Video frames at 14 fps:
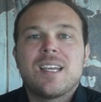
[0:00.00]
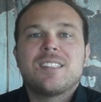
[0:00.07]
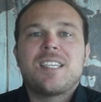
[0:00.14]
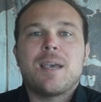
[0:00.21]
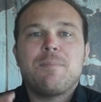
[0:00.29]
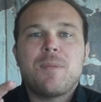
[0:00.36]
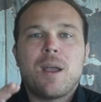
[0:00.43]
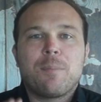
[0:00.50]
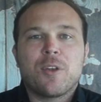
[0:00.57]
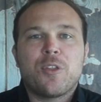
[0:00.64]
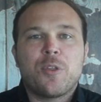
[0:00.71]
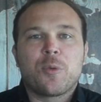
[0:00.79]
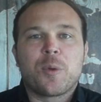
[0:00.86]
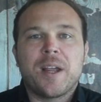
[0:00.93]
Tip number
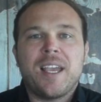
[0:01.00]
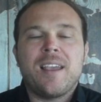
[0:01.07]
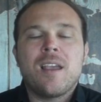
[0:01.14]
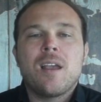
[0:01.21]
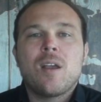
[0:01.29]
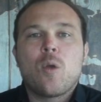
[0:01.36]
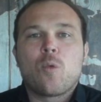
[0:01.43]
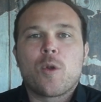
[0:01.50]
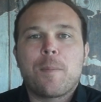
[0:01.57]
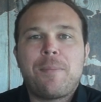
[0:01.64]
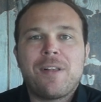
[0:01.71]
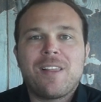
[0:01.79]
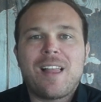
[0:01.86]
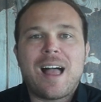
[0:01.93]
three,
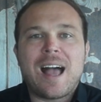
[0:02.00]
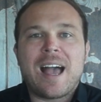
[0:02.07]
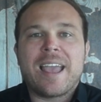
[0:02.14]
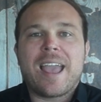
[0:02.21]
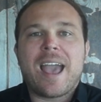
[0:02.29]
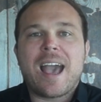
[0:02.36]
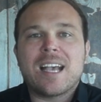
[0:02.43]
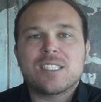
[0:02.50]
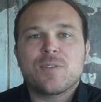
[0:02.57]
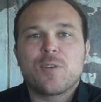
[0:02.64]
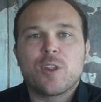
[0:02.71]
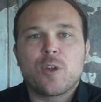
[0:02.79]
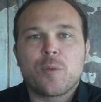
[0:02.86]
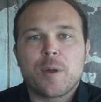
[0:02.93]
reply. Ask
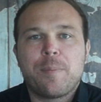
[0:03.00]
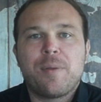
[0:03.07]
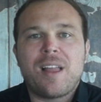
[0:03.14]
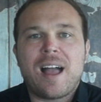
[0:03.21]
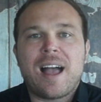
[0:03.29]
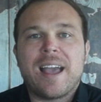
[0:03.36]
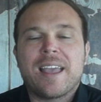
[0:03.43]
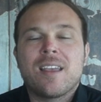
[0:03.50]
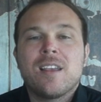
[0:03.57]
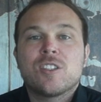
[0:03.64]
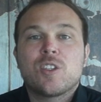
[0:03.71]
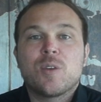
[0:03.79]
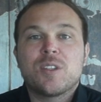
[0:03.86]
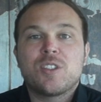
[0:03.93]
for the reply.
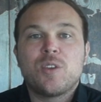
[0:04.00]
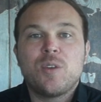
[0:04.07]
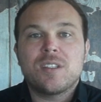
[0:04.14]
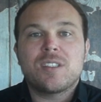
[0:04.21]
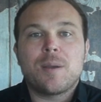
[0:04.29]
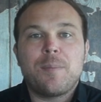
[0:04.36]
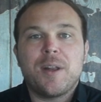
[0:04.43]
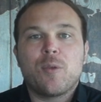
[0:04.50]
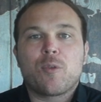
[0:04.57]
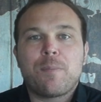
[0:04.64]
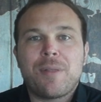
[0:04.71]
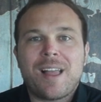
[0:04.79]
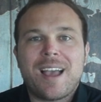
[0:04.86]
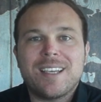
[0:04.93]
So as soon as somebody
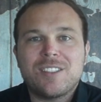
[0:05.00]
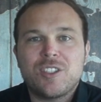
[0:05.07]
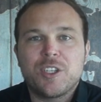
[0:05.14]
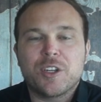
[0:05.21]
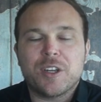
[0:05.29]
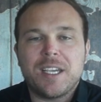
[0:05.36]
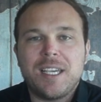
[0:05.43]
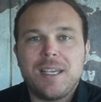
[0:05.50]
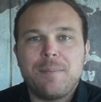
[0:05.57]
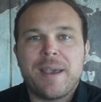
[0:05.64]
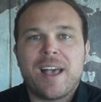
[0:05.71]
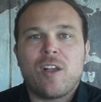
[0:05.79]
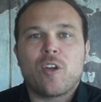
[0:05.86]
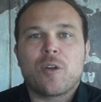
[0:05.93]
replies to your
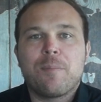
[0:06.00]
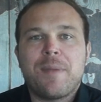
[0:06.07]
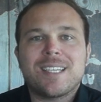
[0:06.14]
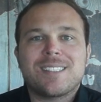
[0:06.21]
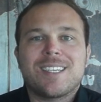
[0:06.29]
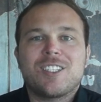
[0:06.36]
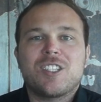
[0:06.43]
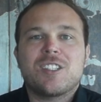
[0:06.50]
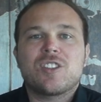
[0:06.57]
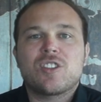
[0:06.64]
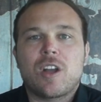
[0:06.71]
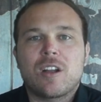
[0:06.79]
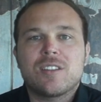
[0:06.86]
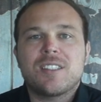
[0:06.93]
email or message, it
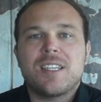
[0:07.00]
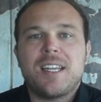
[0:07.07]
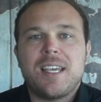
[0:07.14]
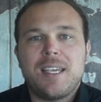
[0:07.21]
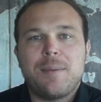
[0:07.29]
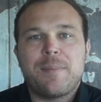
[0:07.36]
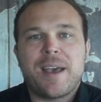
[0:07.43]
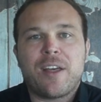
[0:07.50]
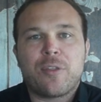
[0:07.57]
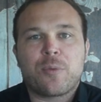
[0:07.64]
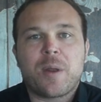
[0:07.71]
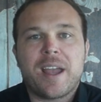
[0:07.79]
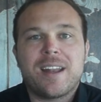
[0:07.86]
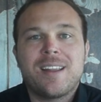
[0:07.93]
starts an email
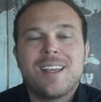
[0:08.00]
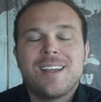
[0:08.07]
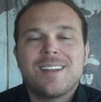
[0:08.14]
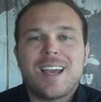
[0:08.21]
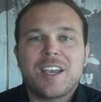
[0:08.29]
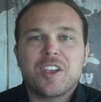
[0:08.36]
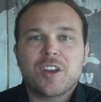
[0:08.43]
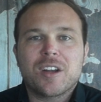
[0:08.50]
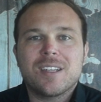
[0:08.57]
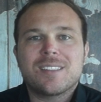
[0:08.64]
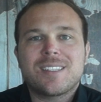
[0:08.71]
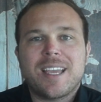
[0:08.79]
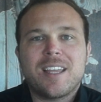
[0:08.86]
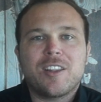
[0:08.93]
thread. Now you're going to
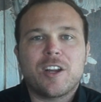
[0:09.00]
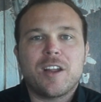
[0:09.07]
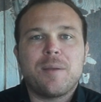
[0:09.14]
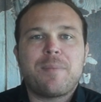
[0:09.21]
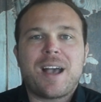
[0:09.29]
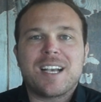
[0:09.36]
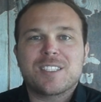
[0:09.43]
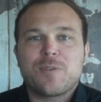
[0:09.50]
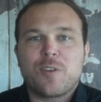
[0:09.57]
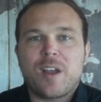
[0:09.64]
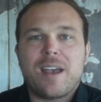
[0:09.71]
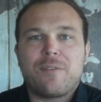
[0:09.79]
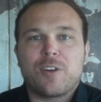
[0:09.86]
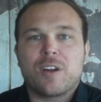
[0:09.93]
stay in their inbox
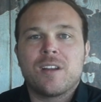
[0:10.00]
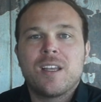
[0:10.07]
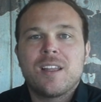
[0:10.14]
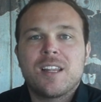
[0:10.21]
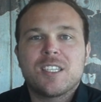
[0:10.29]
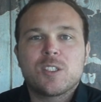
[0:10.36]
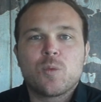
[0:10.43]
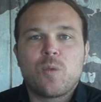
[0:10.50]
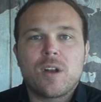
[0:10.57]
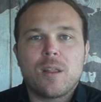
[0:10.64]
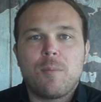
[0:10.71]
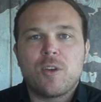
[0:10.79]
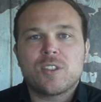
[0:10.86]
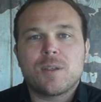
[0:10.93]
forever. This is one
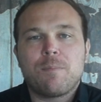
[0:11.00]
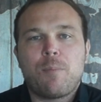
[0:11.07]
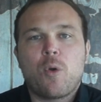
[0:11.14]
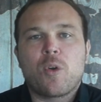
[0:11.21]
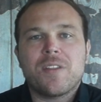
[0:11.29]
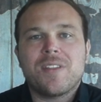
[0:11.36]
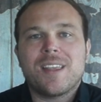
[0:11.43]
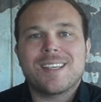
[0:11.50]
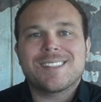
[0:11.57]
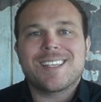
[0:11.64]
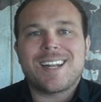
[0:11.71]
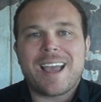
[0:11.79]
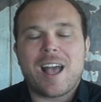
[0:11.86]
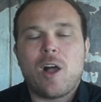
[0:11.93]
of the most important things
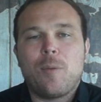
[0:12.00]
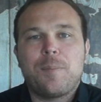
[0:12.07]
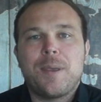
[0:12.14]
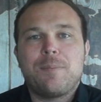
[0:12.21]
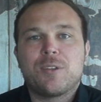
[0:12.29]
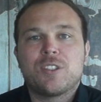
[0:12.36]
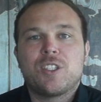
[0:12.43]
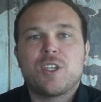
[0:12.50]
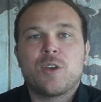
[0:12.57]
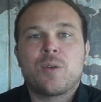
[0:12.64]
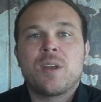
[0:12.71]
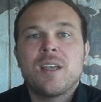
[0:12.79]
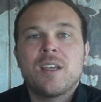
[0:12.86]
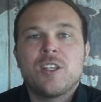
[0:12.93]
that I help people
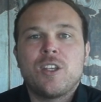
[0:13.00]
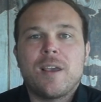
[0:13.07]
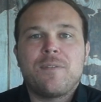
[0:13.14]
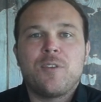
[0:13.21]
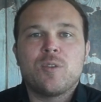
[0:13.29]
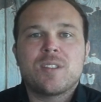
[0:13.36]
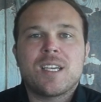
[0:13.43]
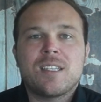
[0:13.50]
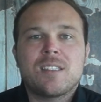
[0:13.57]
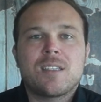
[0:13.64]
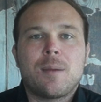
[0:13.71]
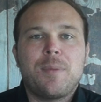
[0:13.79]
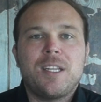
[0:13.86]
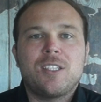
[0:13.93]
do. If you send
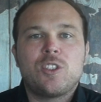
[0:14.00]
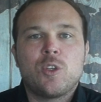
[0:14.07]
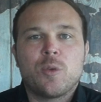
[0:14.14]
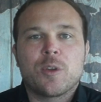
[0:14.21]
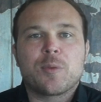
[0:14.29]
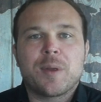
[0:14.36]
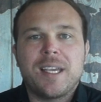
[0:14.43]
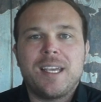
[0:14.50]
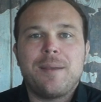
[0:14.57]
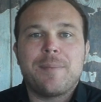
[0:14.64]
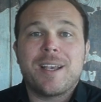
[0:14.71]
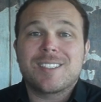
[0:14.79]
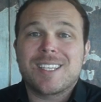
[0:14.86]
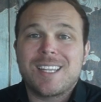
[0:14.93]
somebody two or three
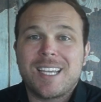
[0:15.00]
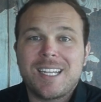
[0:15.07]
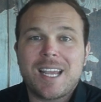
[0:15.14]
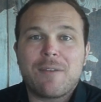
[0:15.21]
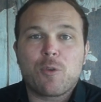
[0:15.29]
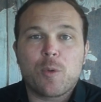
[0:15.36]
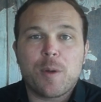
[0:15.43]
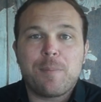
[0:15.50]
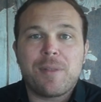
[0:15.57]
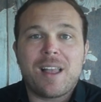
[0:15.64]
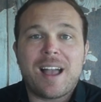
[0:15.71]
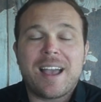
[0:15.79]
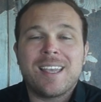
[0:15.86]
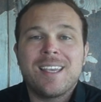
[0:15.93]
emails and they never
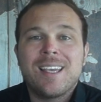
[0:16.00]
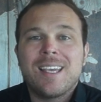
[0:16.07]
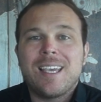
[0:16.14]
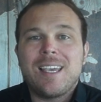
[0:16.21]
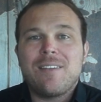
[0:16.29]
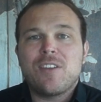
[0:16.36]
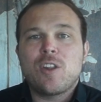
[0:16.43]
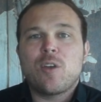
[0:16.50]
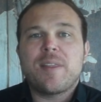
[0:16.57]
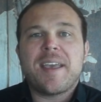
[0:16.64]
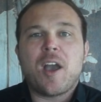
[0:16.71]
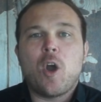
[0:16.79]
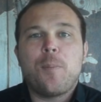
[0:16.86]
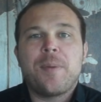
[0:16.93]
reply, even though
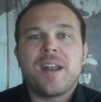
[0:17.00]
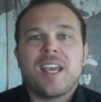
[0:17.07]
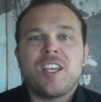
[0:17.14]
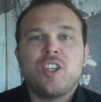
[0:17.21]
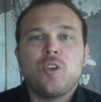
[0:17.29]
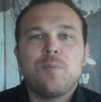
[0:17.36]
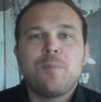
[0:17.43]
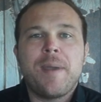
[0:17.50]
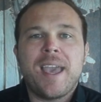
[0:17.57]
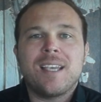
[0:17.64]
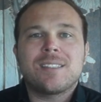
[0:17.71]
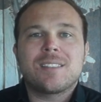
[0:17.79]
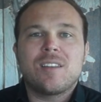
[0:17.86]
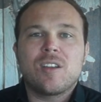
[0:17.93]
they open it, you
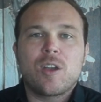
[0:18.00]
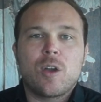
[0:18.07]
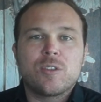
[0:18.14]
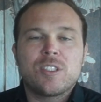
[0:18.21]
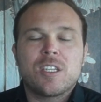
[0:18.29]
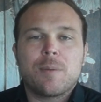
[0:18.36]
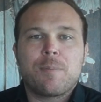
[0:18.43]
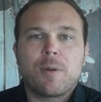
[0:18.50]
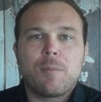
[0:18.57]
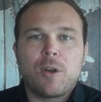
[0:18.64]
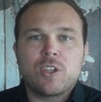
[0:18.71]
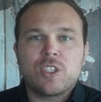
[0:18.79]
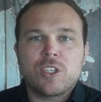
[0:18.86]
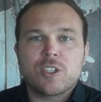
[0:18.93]
may still go to the
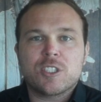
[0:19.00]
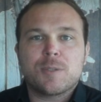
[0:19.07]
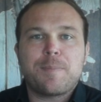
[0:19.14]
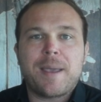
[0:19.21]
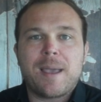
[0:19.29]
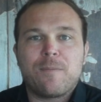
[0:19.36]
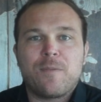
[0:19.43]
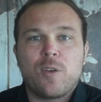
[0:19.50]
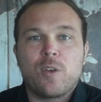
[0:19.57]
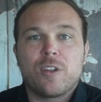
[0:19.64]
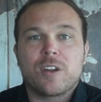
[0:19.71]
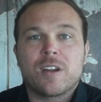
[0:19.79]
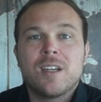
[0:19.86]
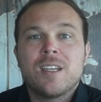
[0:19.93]
promotion or spam
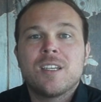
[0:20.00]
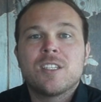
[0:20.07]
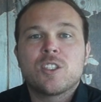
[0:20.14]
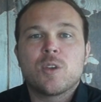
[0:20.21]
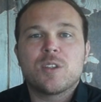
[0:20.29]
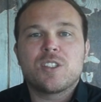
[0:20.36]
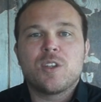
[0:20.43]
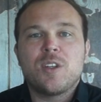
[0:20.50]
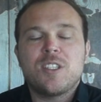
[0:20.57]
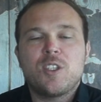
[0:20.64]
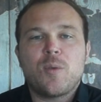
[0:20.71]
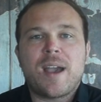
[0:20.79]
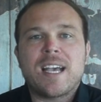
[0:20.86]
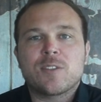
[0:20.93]
folder. So as soon
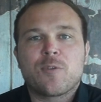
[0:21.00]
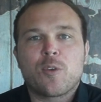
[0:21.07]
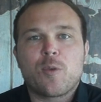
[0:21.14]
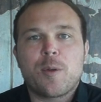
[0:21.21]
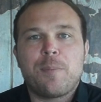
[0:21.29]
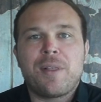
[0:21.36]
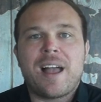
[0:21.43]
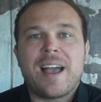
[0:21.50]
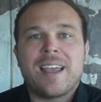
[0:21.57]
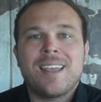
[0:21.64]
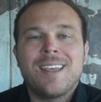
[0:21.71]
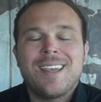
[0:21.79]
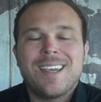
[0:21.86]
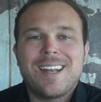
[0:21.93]
as you ask for a
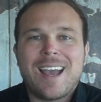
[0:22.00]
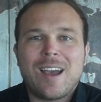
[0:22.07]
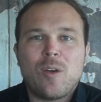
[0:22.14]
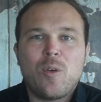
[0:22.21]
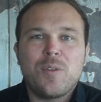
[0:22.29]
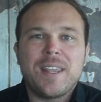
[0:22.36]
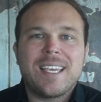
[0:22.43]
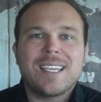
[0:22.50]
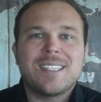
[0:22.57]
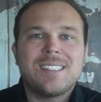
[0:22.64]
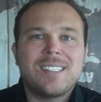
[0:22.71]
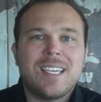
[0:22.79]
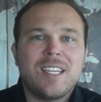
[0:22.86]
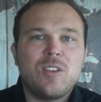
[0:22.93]
reply, it not only
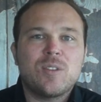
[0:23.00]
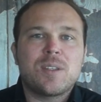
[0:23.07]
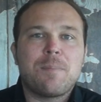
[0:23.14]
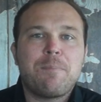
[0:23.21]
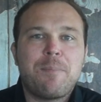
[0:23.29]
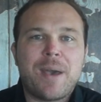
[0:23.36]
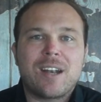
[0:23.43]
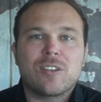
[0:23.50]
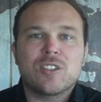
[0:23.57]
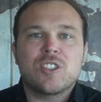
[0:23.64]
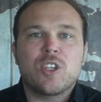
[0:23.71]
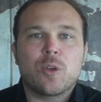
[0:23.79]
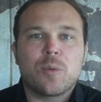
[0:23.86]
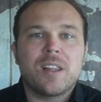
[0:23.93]
continues and
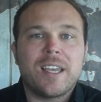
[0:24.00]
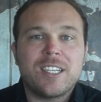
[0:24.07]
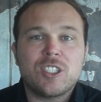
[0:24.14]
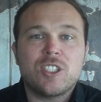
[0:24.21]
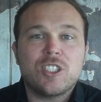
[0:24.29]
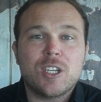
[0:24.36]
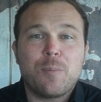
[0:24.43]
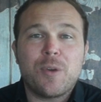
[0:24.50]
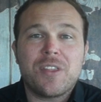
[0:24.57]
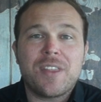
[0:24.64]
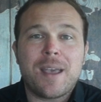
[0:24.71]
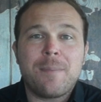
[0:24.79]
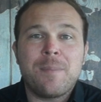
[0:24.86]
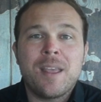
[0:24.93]
betters your relationship with
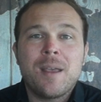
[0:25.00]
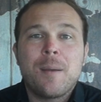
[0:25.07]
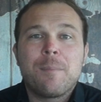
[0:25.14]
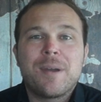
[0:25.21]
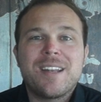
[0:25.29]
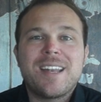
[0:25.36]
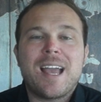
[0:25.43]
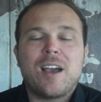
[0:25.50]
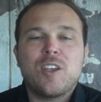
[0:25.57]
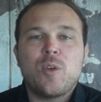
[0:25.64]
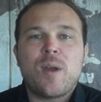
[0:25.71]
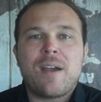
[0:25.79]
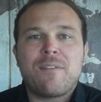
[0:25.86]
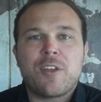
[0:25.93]
them, but now
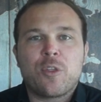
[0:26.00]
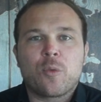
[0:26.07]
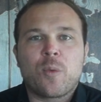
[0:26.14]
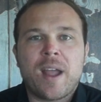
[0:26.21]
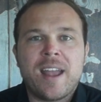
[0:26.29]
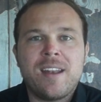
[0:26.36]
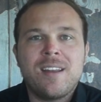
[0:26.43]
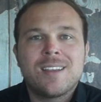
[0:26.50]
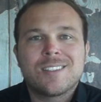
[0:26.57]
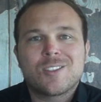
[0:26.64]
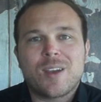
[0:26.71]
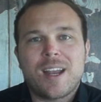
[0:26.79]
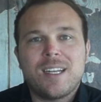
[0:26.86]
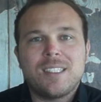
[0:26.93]
you have a thread.
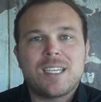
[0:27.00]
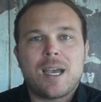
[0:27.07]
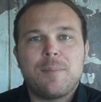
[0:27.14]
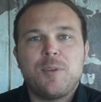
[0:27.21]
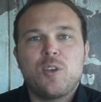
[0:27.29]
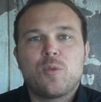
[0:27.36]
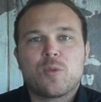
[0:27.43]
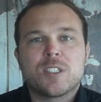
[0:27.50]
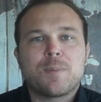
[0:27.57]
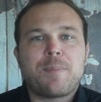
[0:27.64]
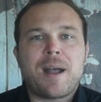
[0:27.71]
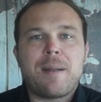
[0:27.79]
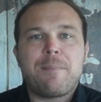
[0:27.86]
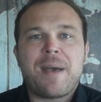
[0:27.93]
So anytime you
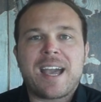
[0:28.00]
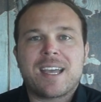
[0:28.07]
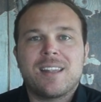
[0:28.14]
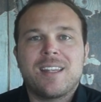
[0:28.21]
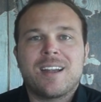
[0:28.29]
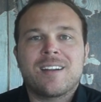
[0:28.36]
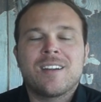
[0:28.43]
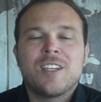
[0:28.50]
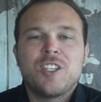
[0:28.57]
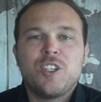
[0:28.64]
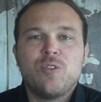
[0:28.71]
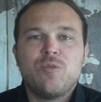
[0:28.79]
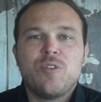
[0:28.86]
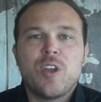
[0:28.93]
respond back in there,
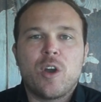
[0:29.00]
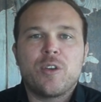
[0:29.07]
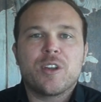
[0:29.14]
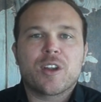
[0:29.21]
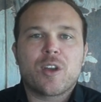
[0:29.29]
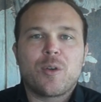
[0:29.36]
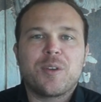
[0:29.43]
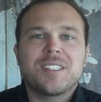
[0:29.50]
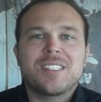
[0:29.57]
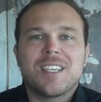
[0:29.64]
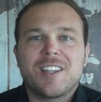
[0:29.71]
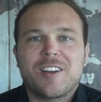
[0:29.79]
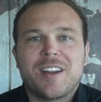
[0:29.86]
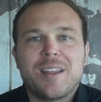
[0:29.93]
you know you're going
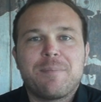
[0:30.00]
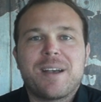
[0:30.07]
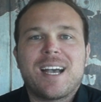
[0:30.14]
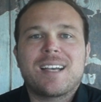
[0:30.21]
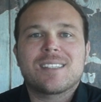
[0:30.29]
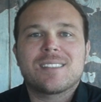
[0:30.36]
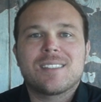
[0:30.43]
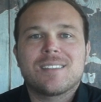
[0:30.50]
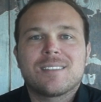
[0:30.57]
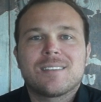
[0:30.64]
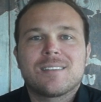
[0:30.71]
to their inbox.